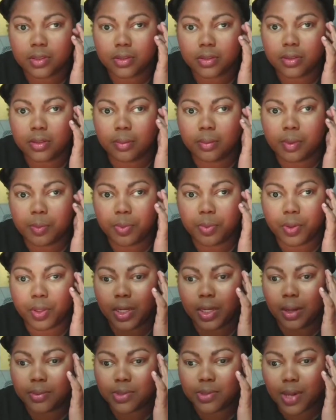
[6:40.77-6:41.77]
let me pull it
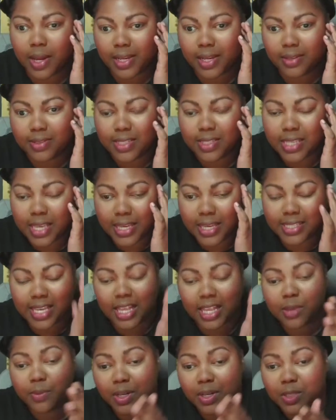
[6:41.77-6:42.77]
up so I can say
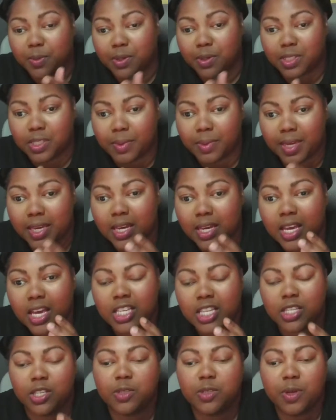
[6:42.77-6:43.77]
exactly what it's supposed to be.
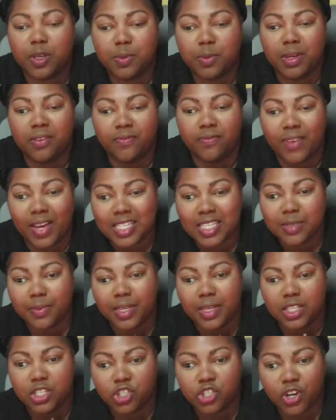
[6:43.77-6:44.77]
So it's supposed to be
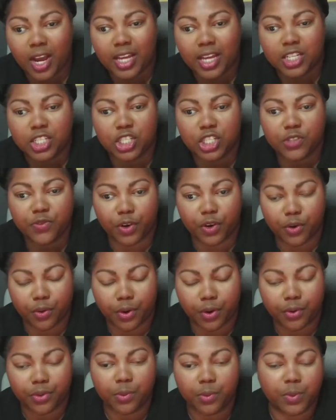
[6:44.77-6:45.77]
investment strategies for
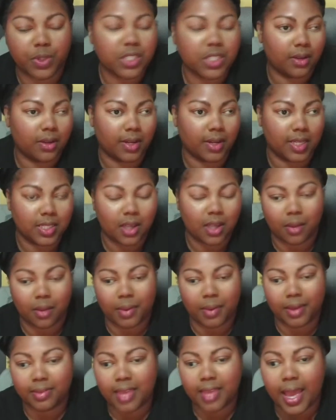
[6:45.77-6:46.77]
growth, and we're still going to talk
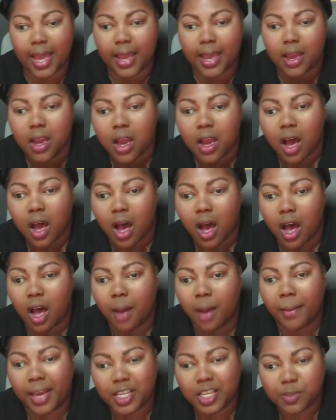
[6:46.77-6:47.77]
about that.
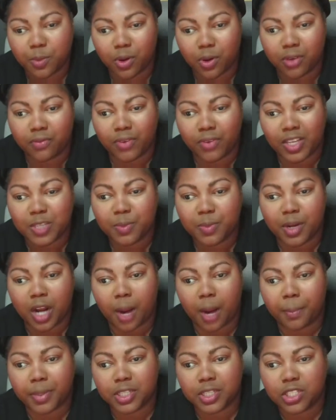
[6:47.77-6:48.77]
Explore investment
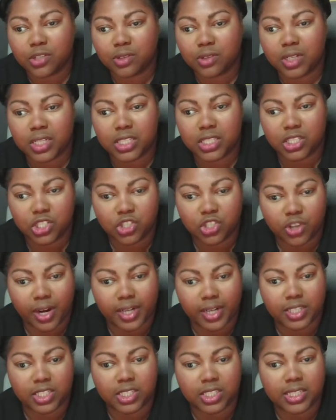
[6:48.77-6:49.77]
opportunities and
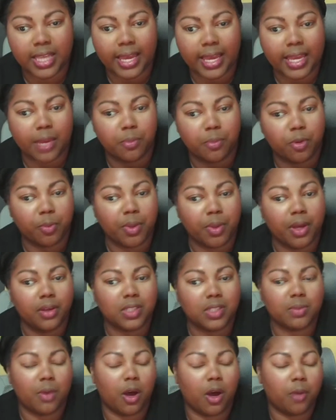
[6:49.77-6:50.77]
strategies that can propel
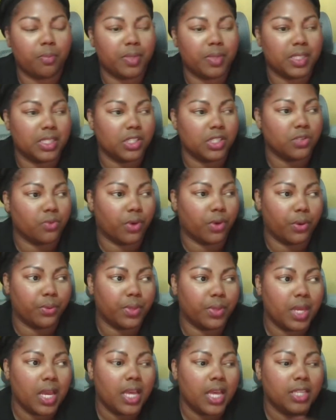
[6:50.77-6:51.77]
small business growth.
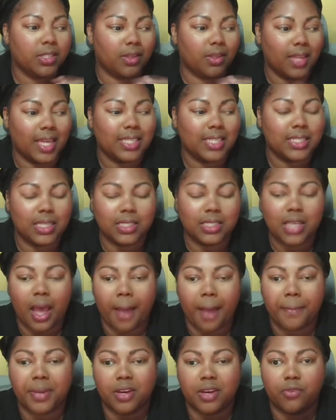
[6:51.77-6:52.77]
So that's the
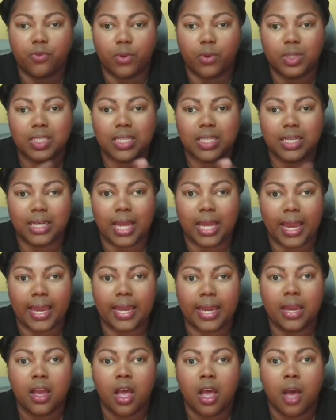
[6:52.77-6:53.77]
topic for
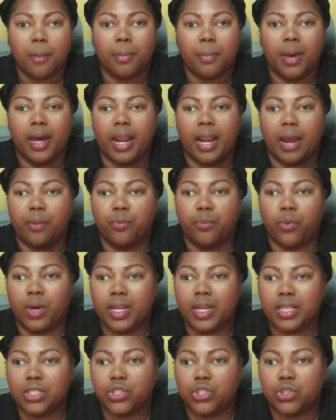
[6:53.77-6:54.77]
tonight. But I
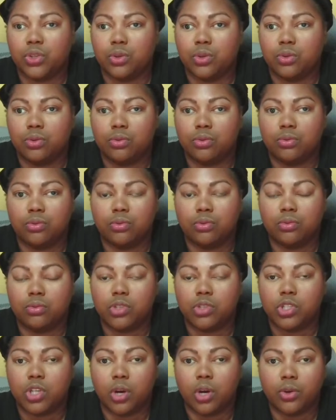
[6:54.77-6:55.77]
wanted to
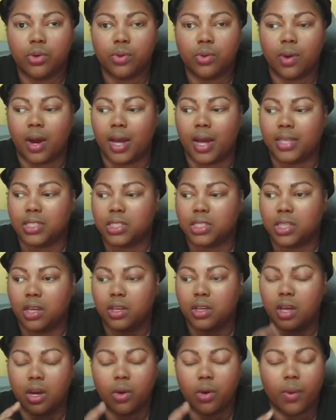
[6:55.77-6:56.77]
show you guys
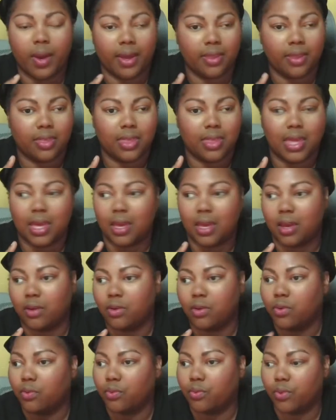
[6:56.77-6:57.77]
a quick
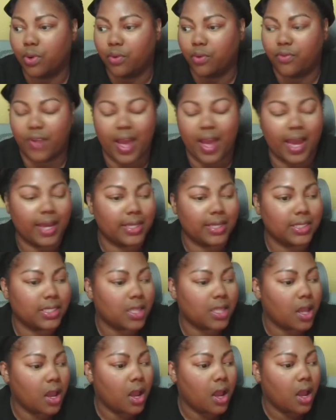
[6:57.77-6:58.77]
thing real fast.
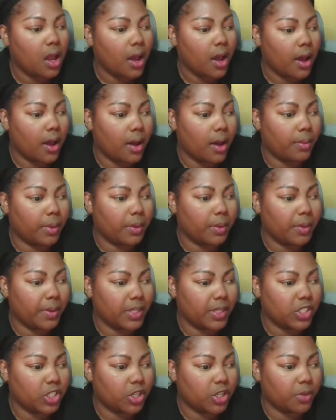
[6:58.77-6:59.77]
Let me
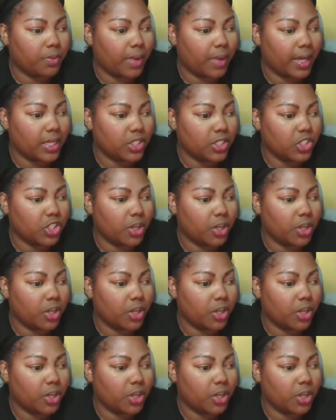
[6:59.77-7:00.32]
make sure I can share